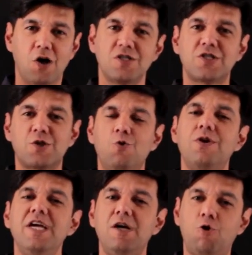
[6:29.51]
on
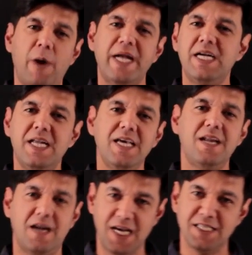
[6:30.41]
scoring
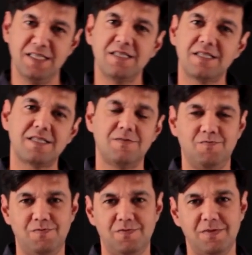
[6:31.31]
20 runs
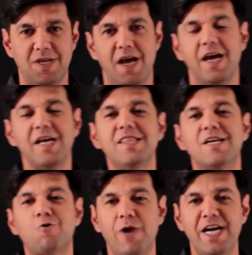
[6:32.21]
in
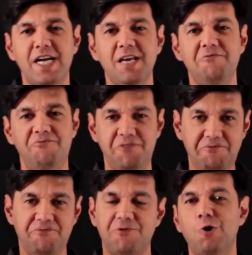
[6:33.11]
the
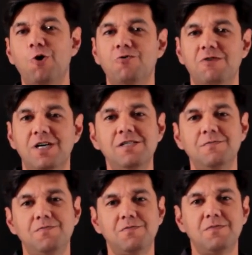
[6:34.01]
25th over,
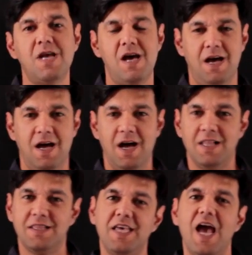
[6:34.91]

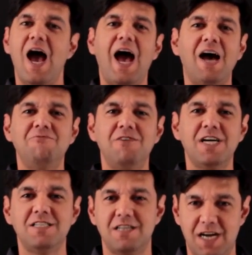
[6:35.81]
the
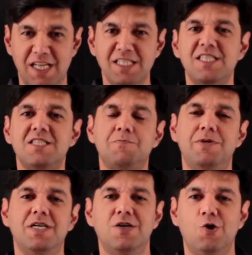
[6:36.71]
average runs
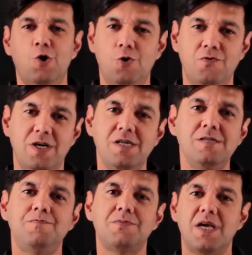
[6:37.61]
per
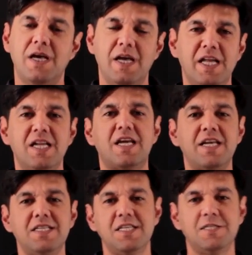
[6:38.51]
over
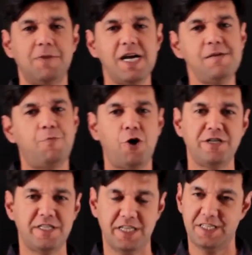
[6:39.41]
increases by
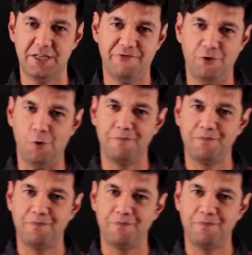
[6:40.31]
0.64.